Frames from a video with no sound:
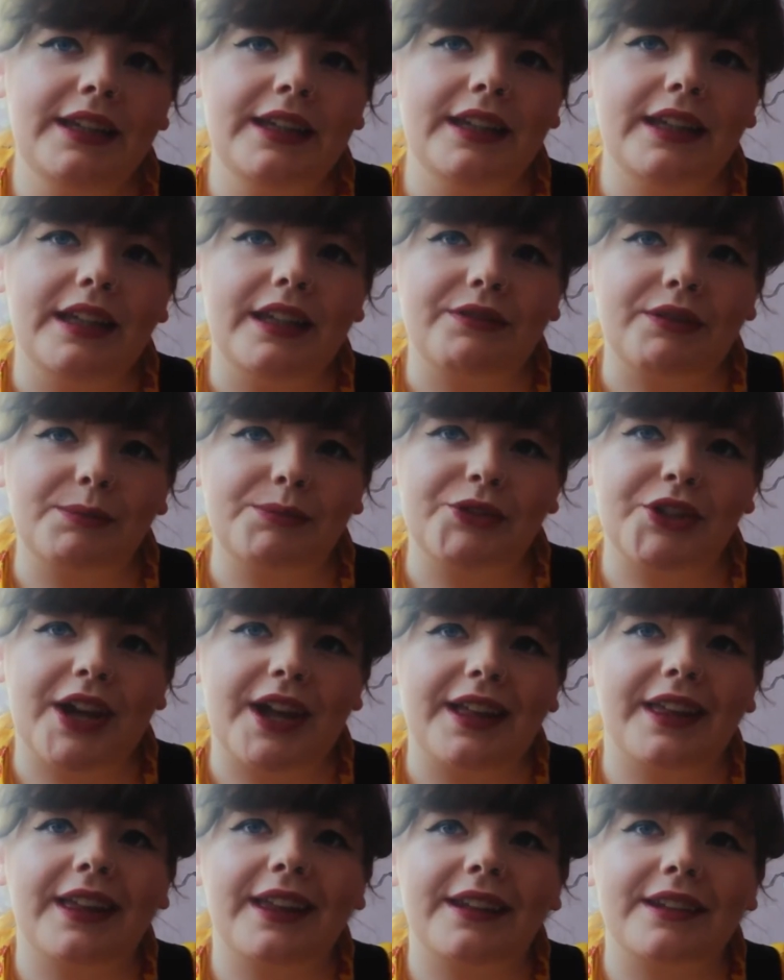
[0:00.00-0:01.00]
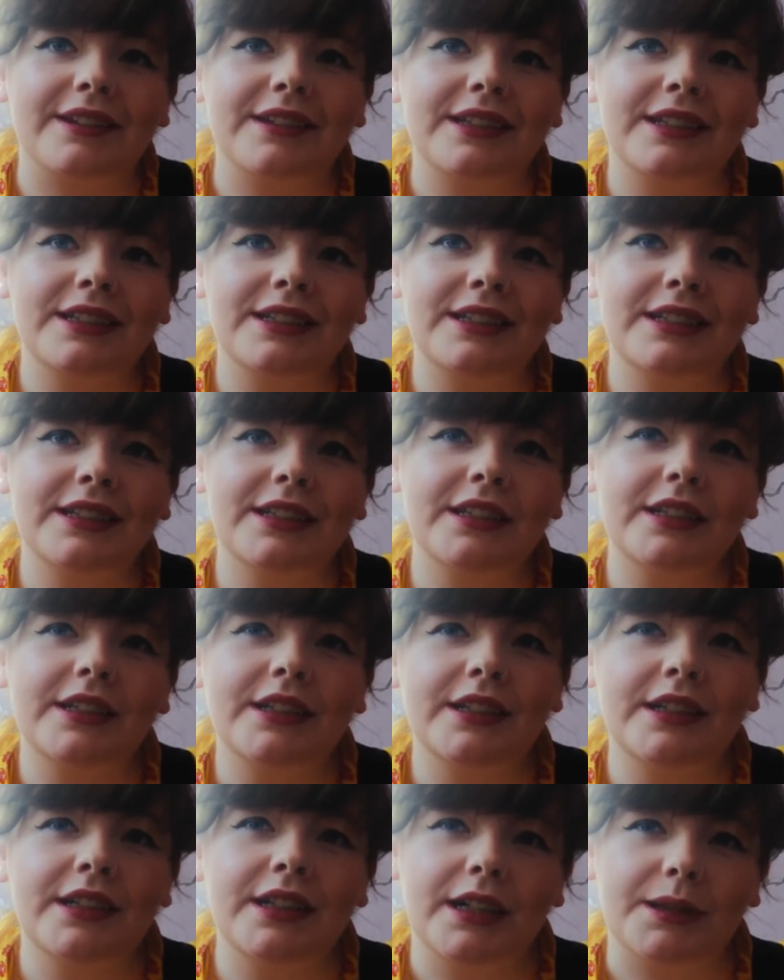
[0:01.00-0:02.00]
if I'm chatting
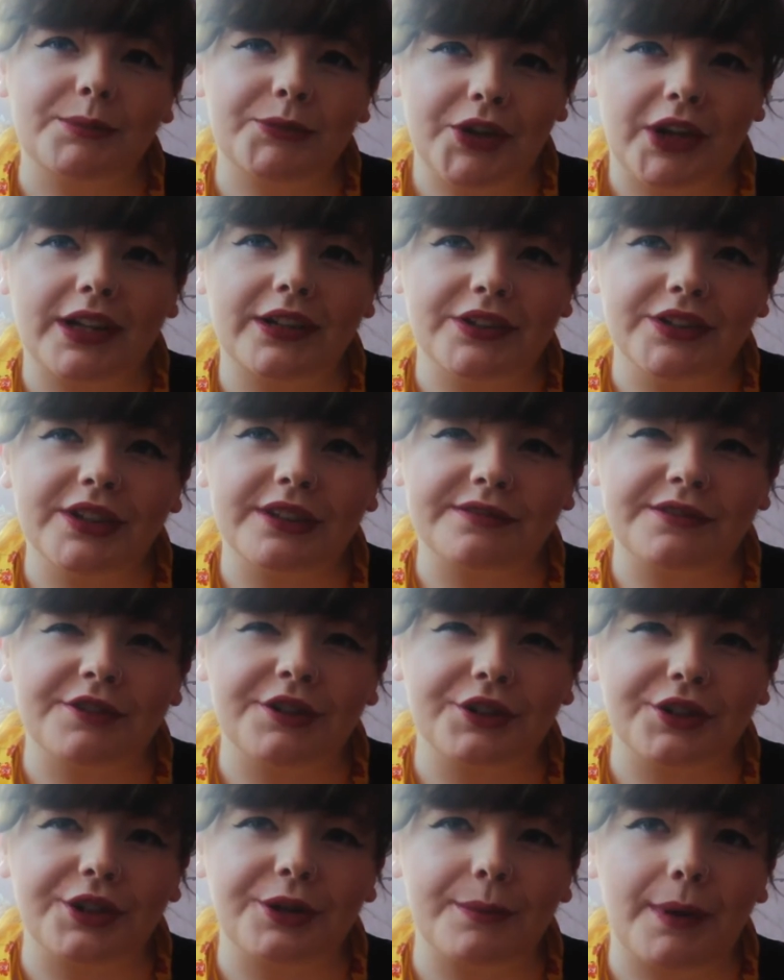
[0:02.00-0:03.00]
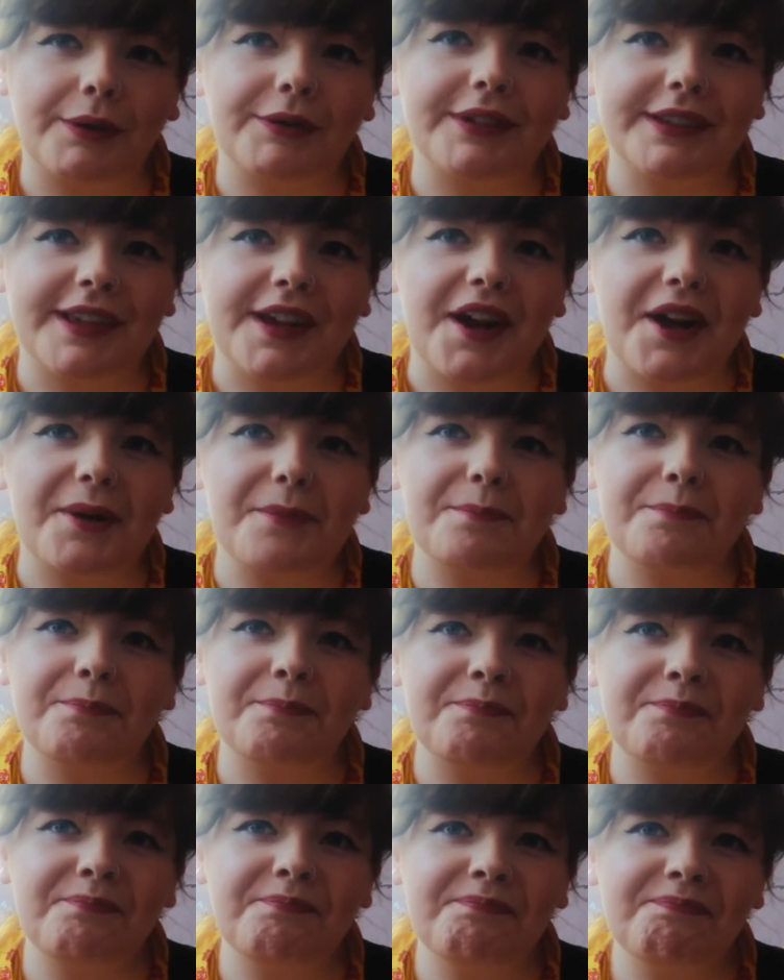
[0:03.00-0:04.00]
shit for a good amount of time.
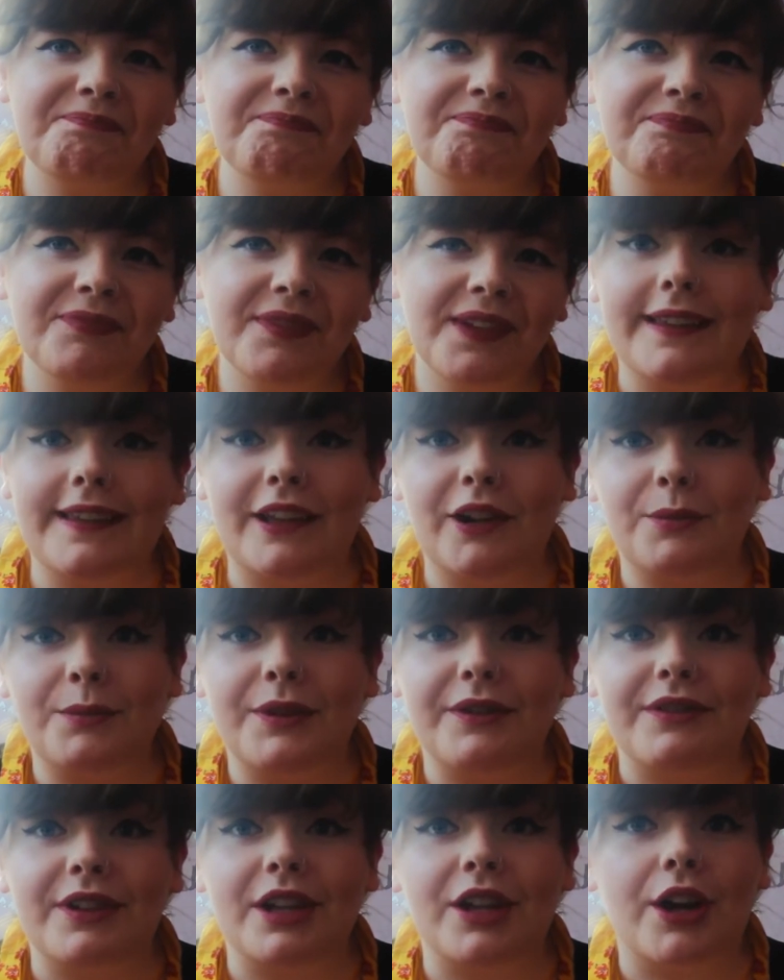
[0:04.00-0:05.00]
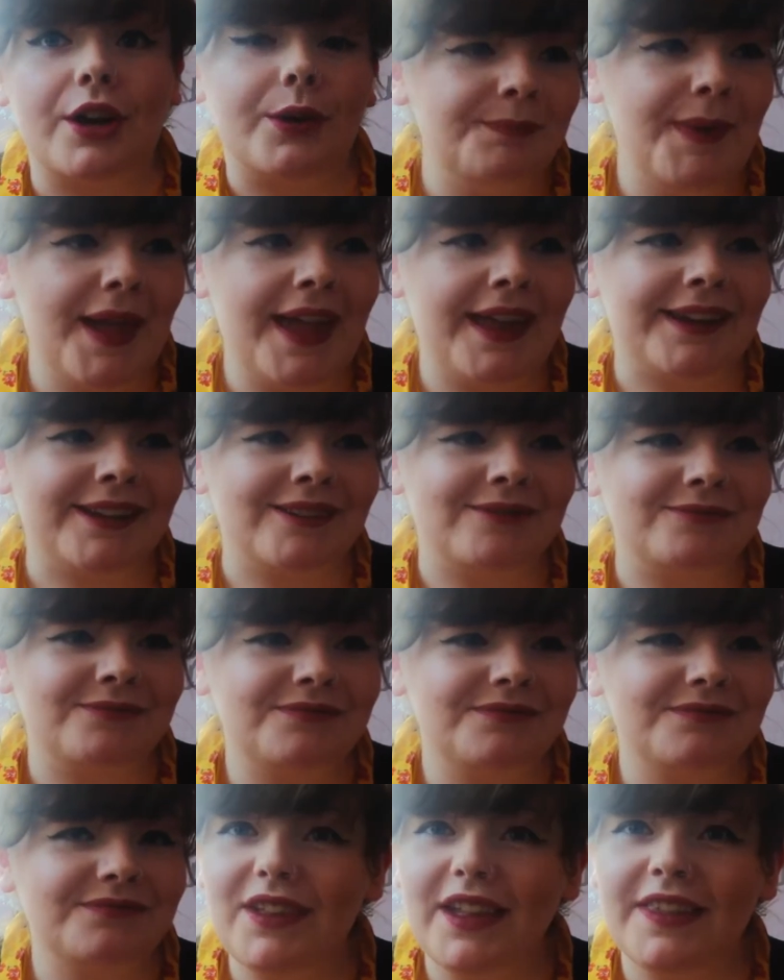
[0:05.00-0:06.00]
Let's get on with the video. Men,
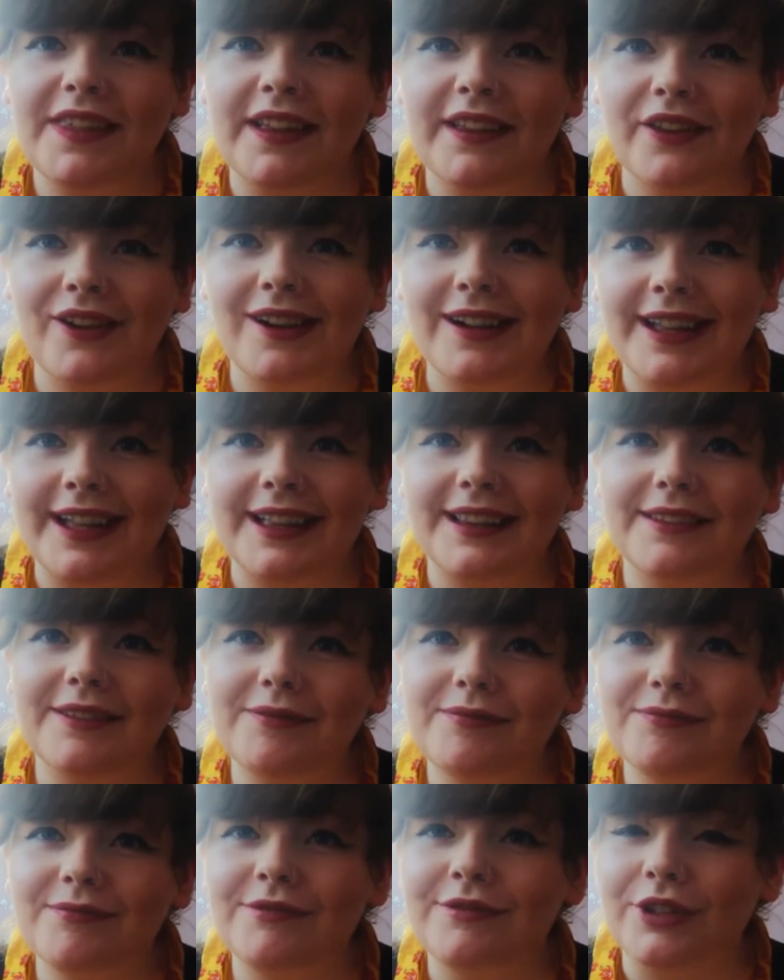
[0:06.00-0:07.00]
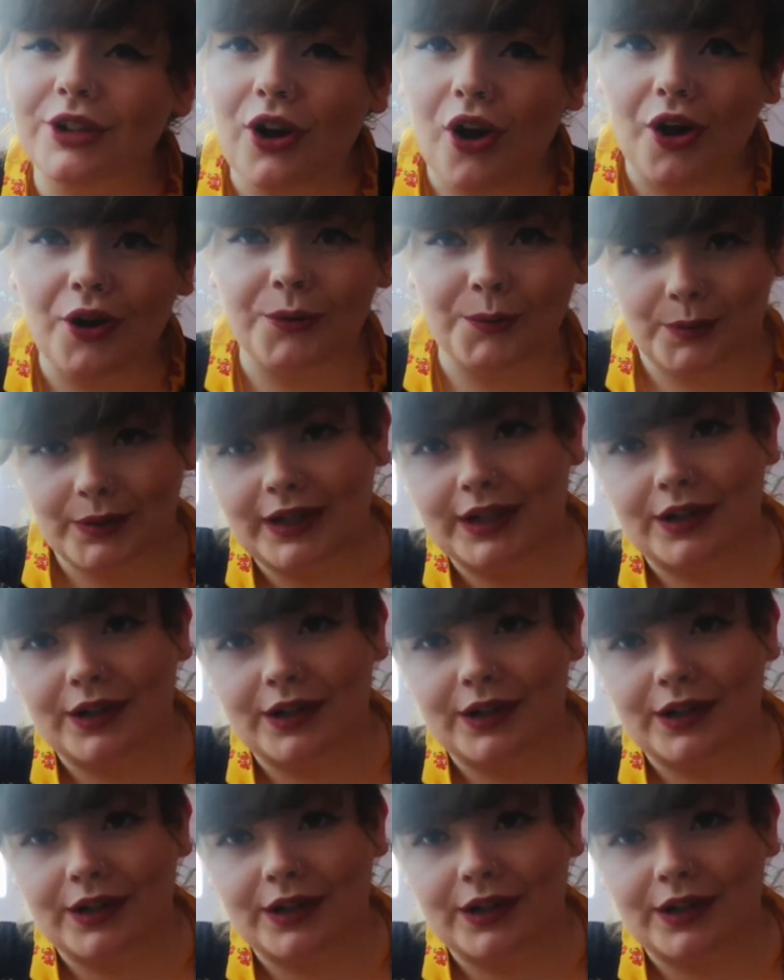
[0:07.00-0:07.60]
they sort of get forgotten when it